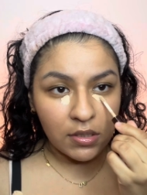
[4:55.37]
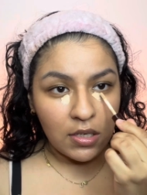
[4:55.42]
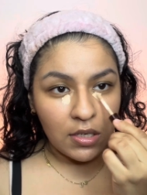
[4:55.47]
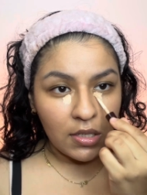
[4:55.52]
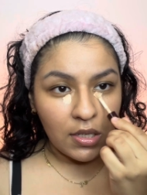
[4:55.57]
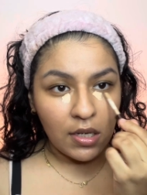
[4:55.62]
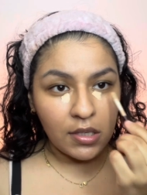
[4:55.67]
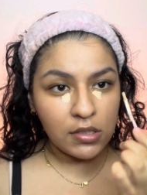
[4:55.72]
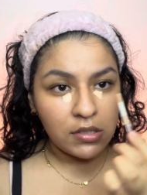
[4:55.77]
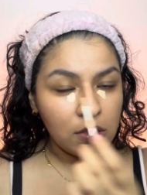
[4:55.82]
I
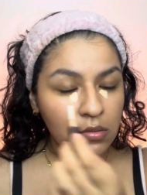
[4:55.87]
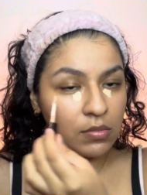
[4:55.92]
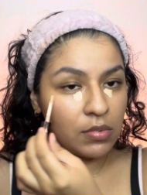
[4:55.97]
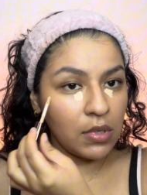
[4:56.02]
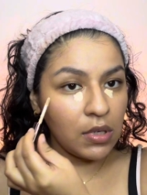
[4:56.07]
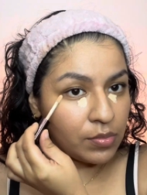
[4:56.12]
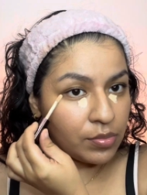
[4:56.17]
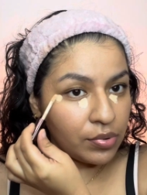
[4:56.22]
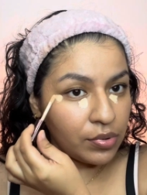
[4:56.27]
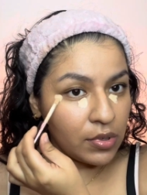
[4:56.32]
like to
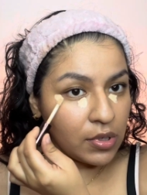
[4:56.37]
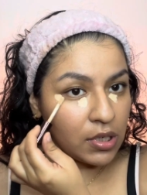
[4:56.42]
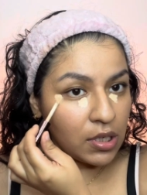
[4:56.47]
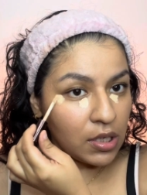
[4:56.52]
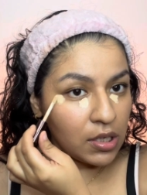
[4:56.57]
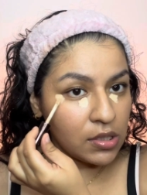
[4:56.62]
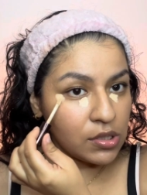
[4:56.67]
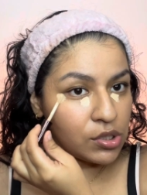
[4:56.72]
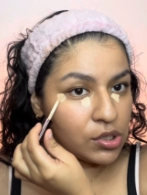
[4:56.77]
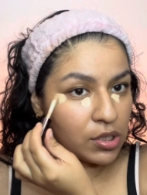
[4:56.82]
be
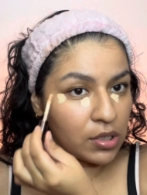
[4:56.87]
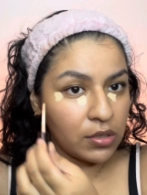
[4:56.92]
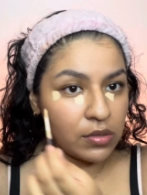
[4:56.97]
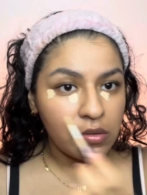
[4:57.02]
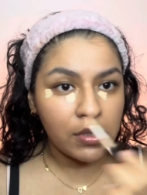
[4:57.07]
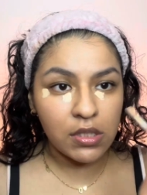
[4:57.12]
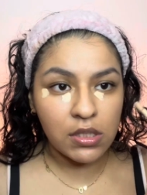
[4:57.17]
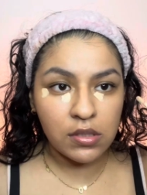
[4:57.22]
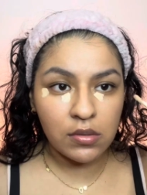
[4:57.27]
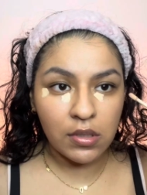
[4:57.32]
pretty
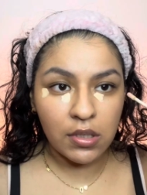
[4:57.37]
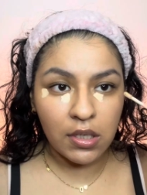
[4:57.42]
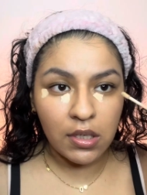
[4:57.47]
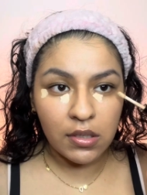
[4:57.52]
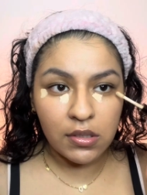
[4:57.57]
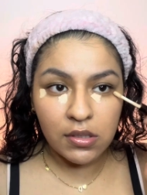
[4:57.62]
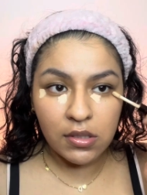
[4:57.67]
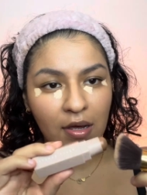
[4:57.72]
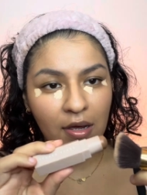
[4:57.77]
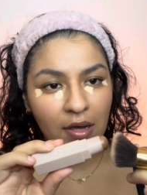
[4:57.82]
generous with it.